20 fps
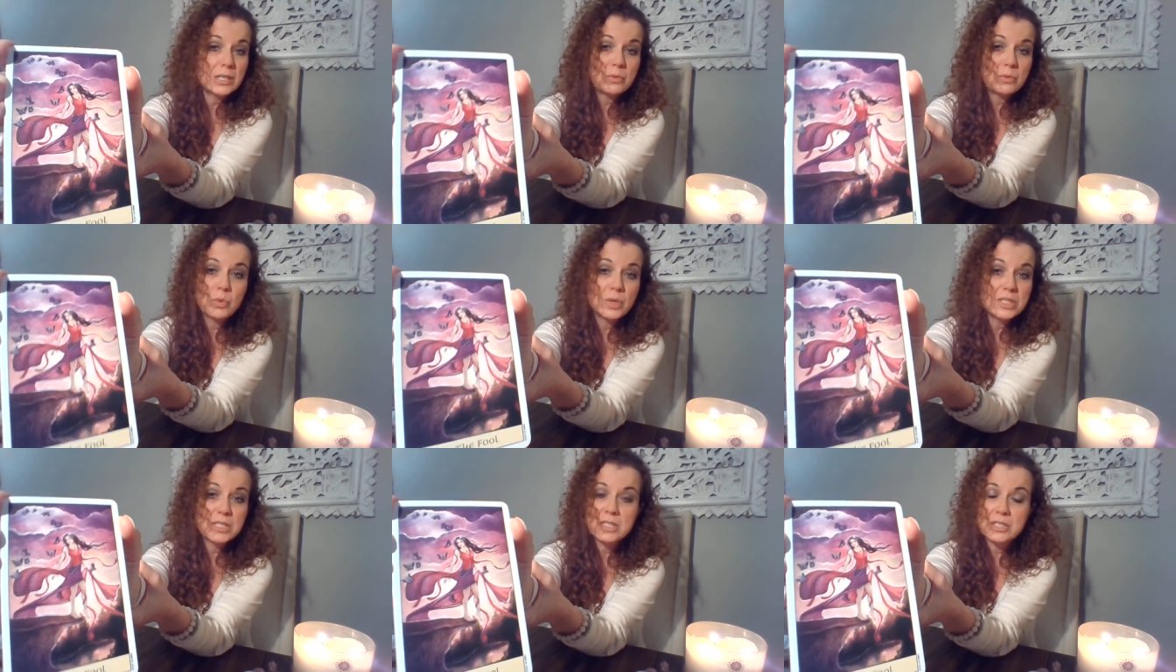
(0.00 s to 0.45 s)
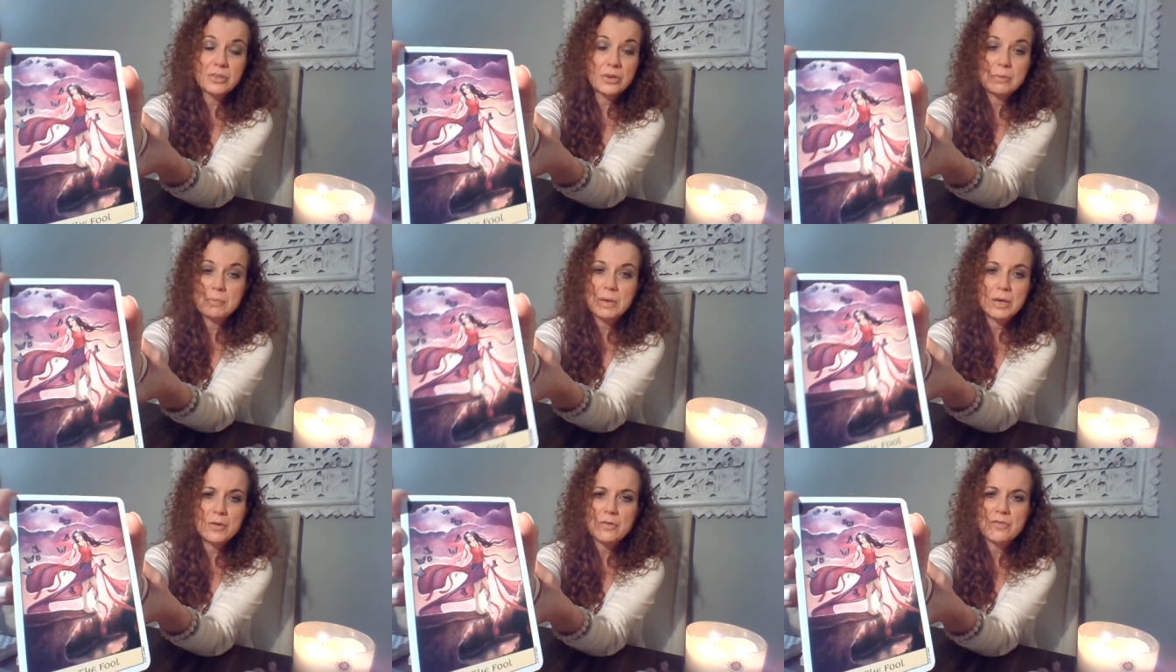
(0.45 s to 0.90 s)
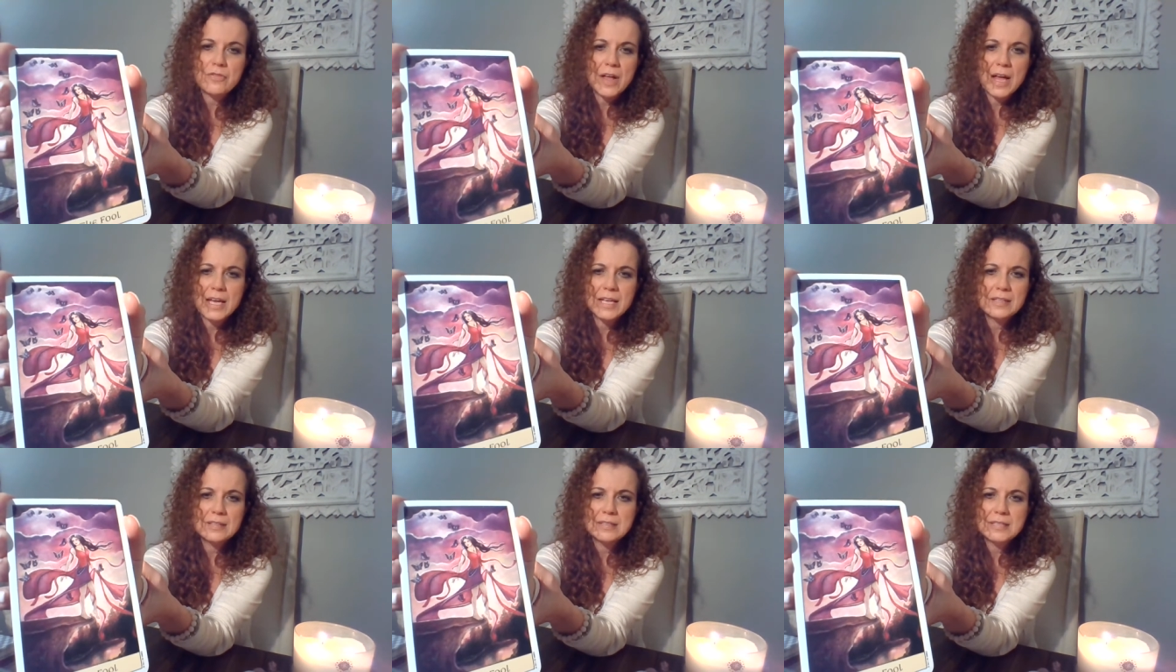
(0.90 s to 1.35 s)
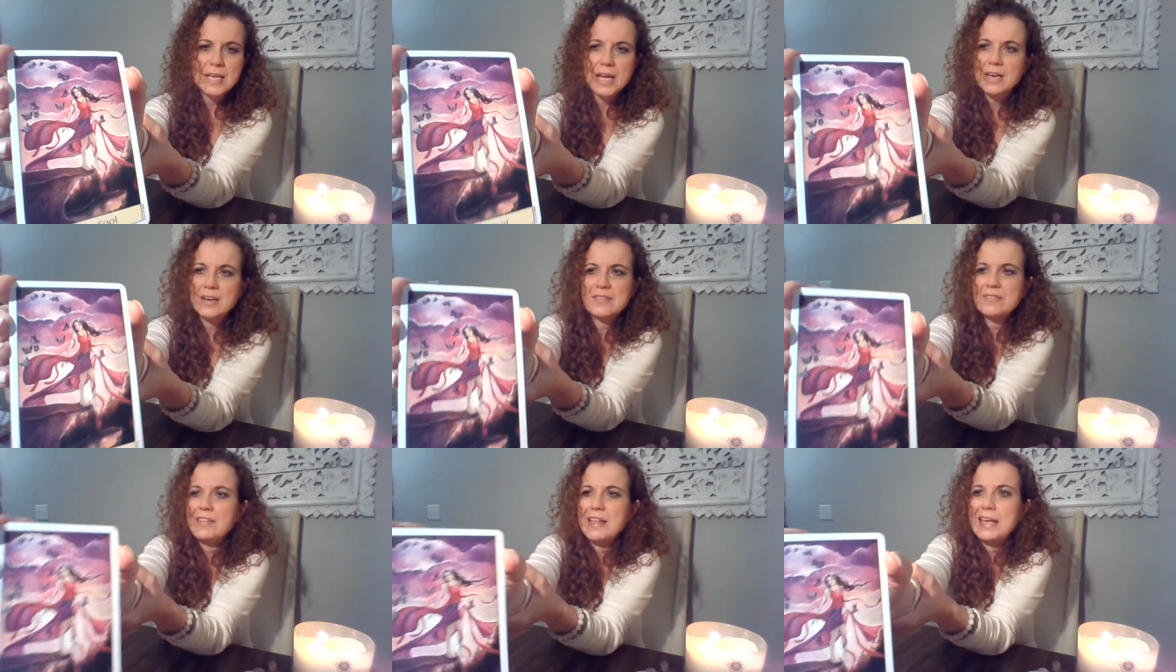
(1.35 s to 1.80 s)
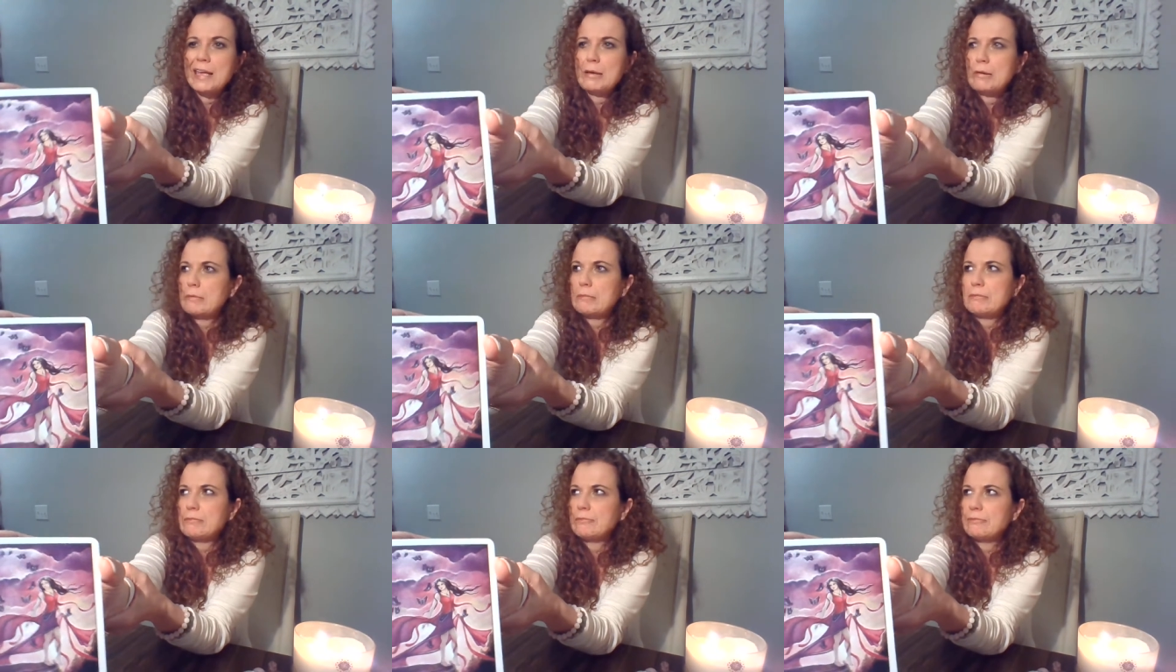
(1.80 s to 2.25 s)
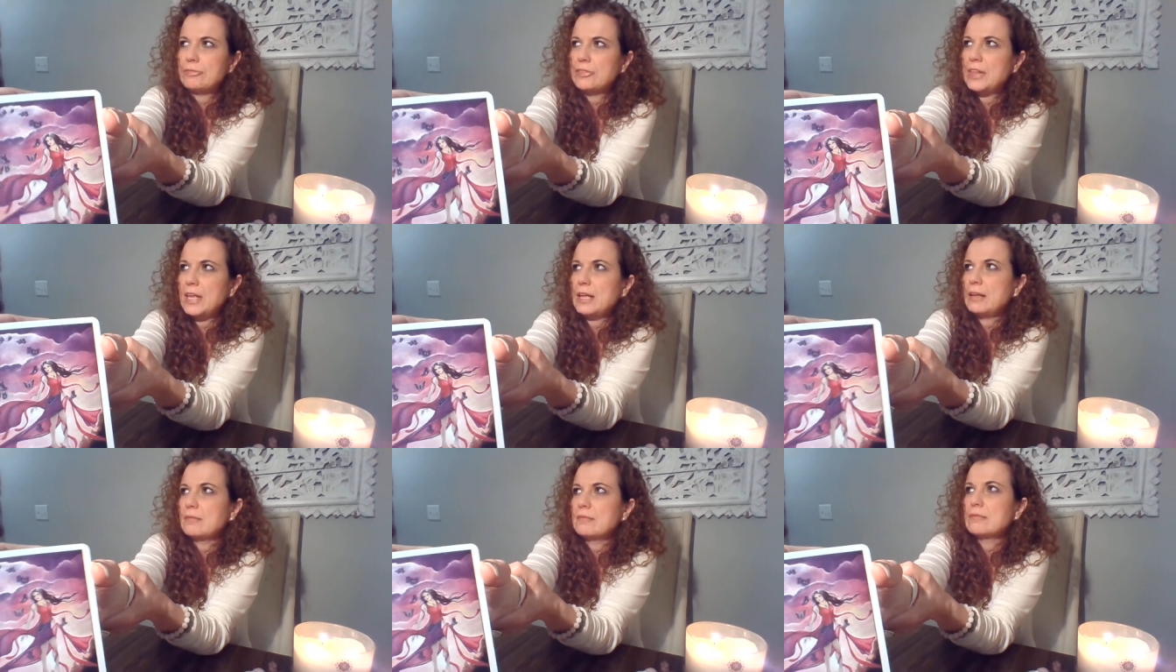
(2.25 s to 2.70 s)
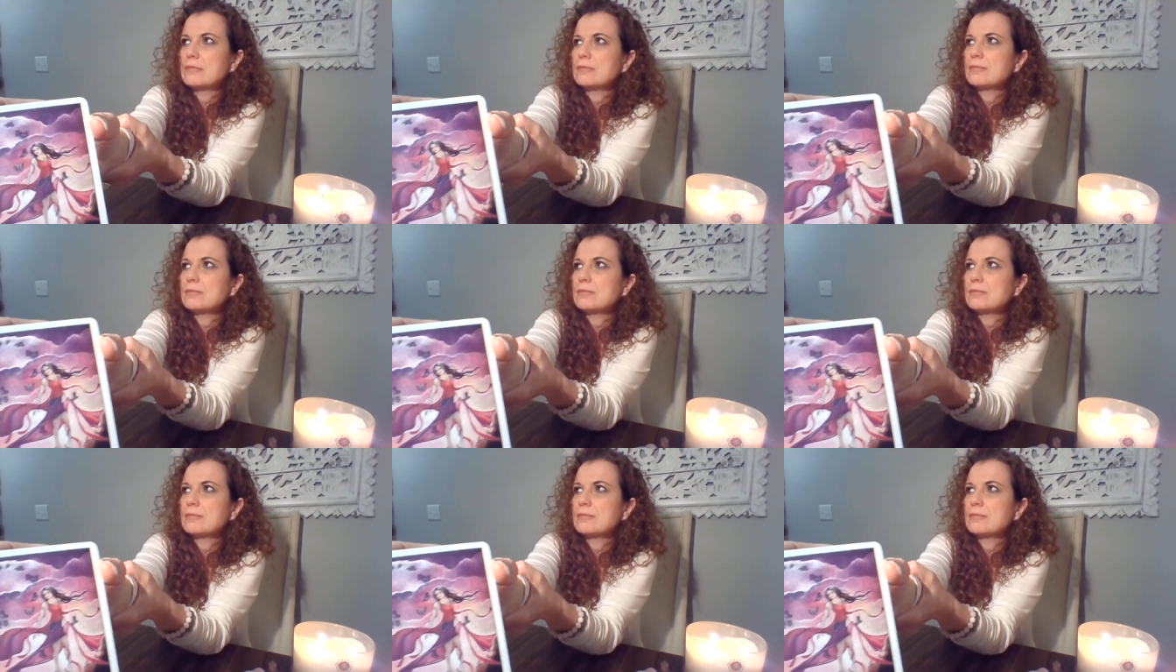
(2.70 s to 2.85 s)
And once they're a butterfly, it's kind of like they,